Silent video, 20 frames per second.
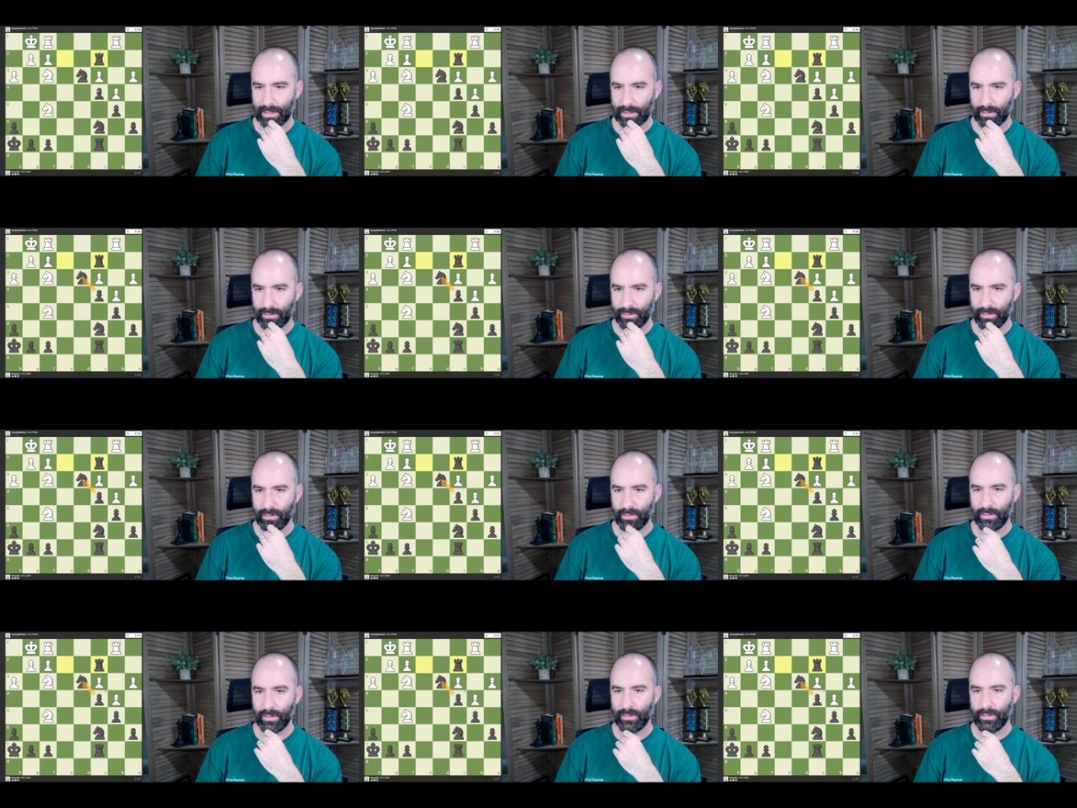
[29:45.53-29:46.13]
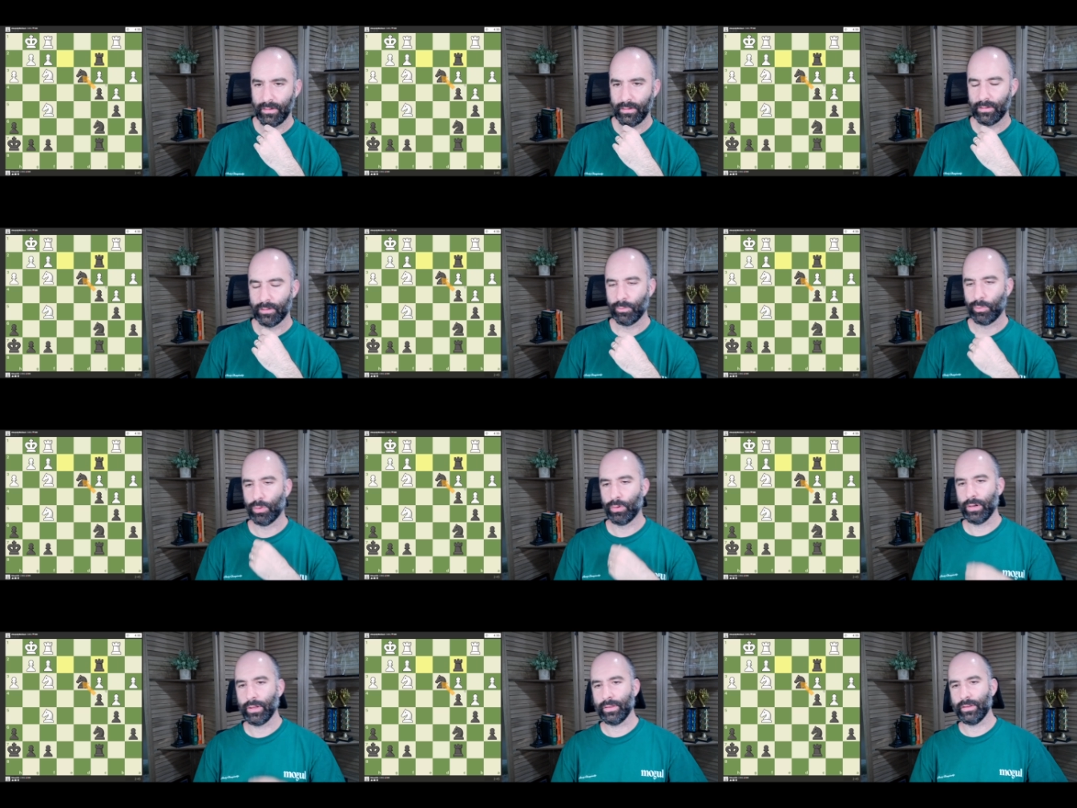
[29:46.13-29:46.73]
because this is
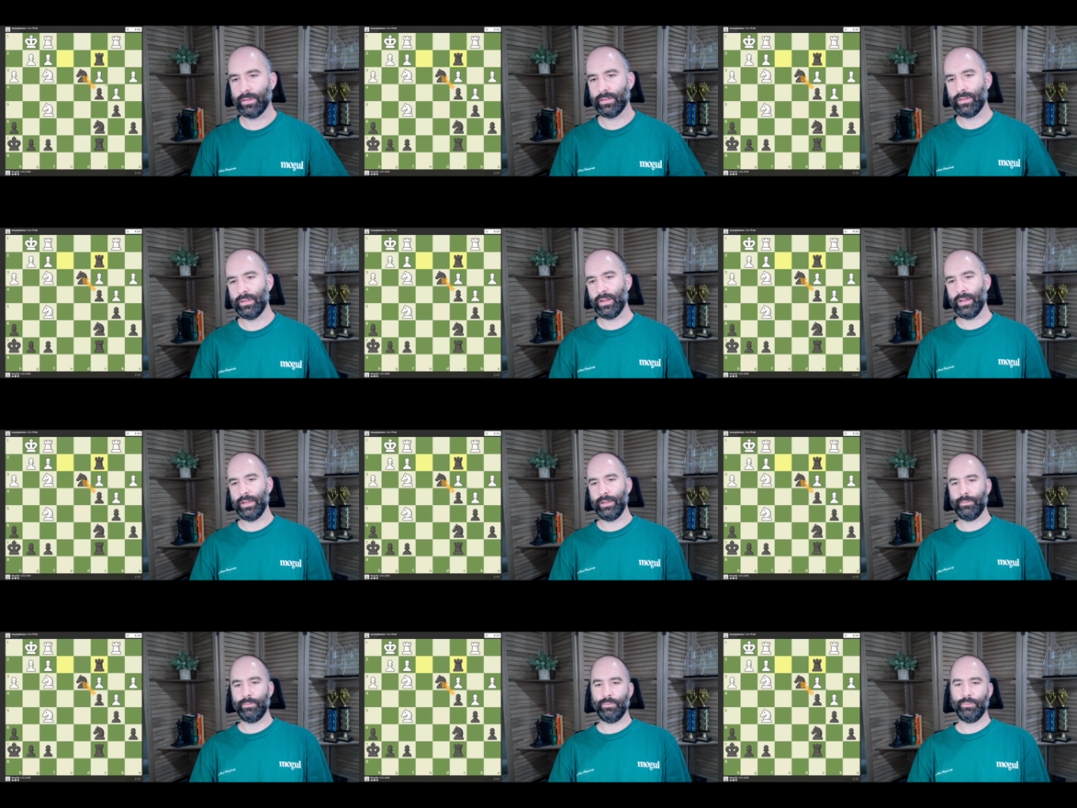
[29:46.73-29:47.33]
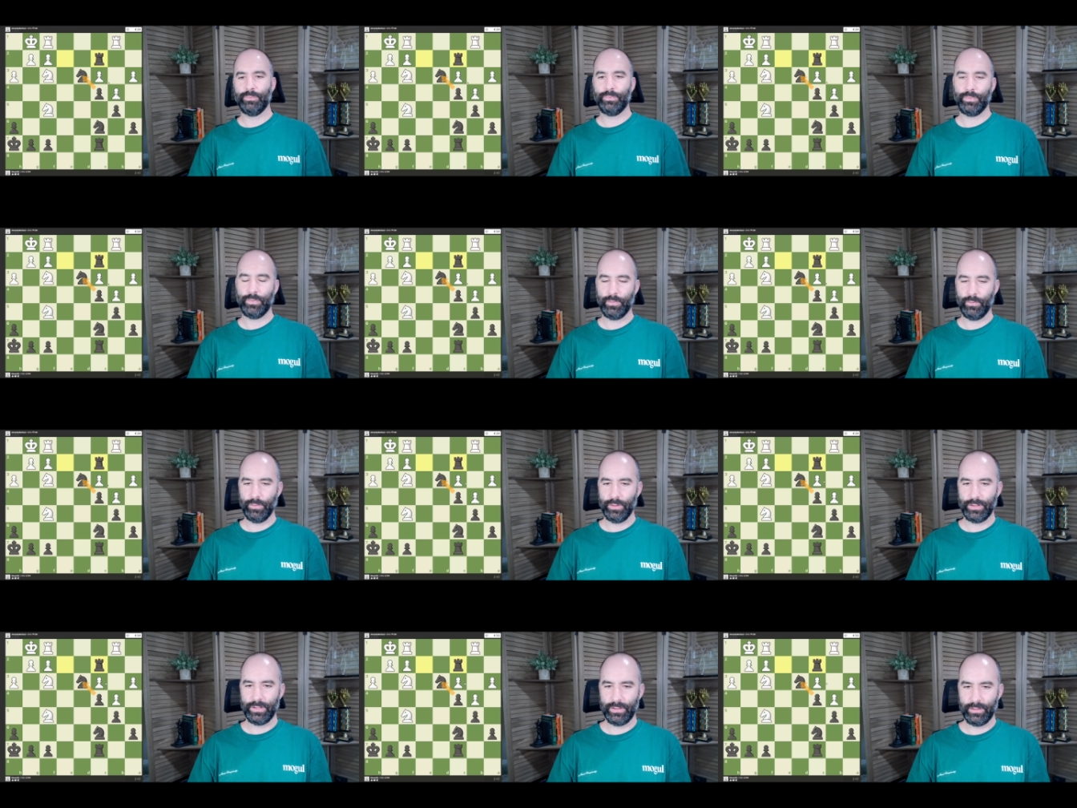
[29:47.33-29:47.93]
supporting this knight,
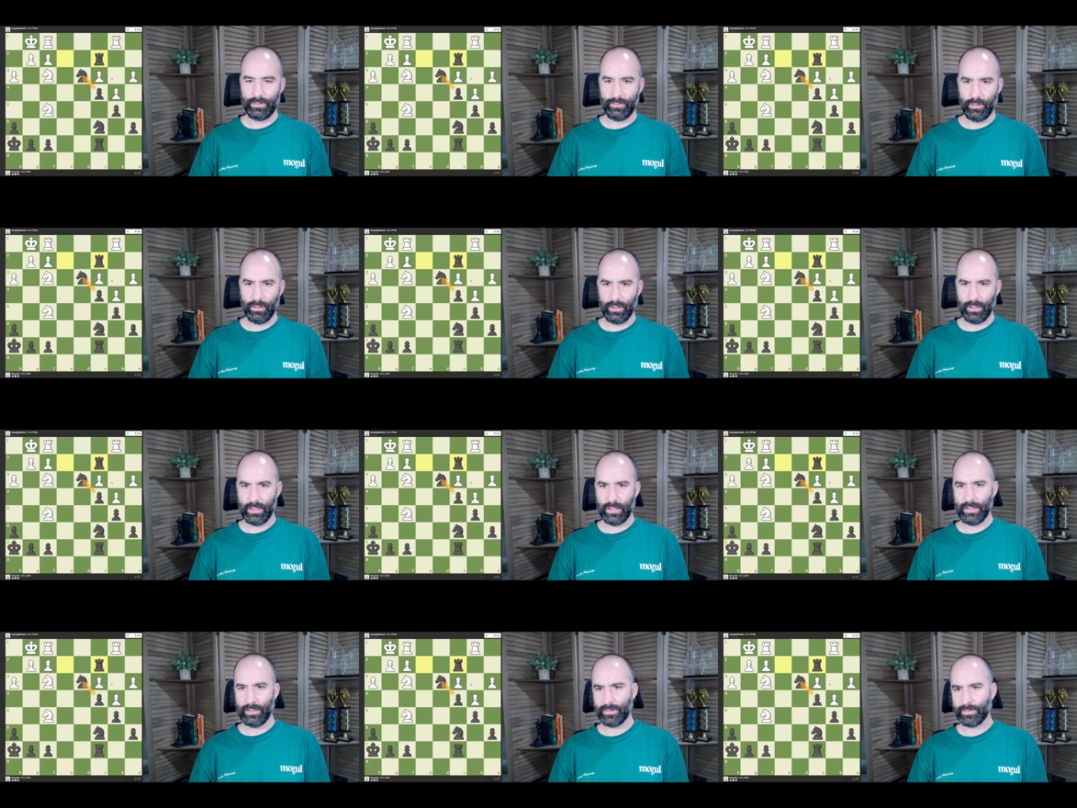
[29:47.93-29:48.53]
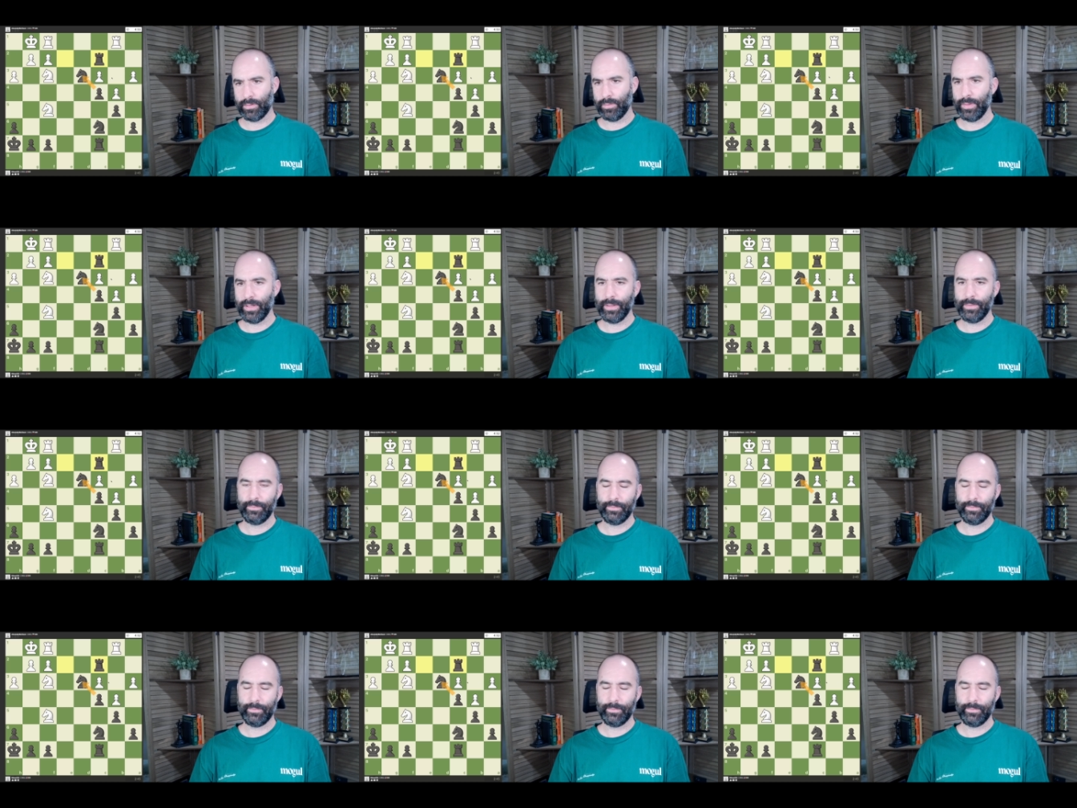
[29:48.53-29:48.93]
which is really nice for me.